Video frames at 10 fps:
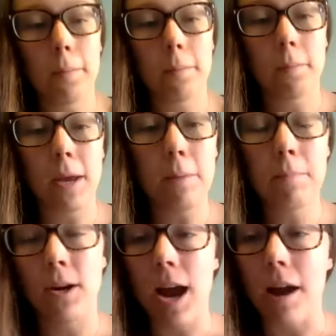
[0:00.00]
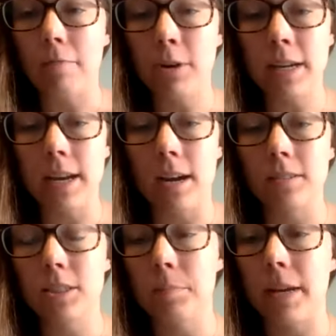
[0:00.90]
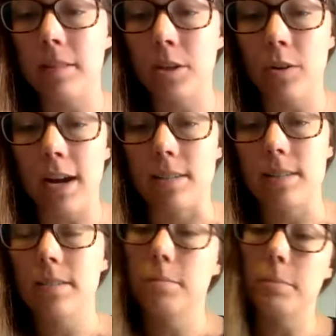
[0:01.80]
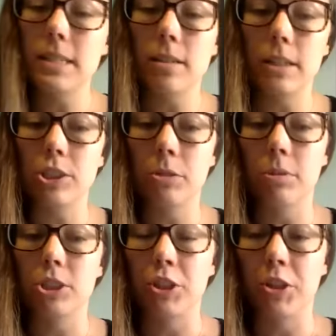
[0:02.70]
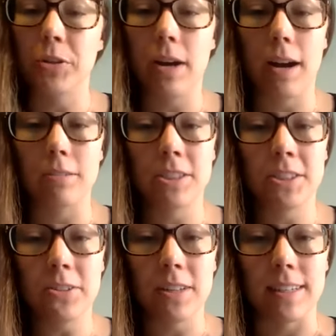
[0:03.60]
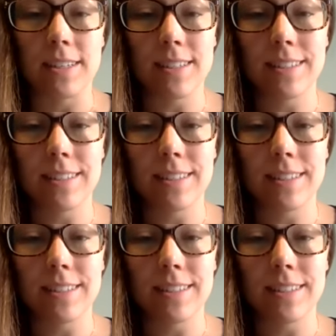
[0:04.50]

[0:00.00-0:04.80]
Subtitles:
paper halfway down to make the grass. Miss Alicia will show you how to do this.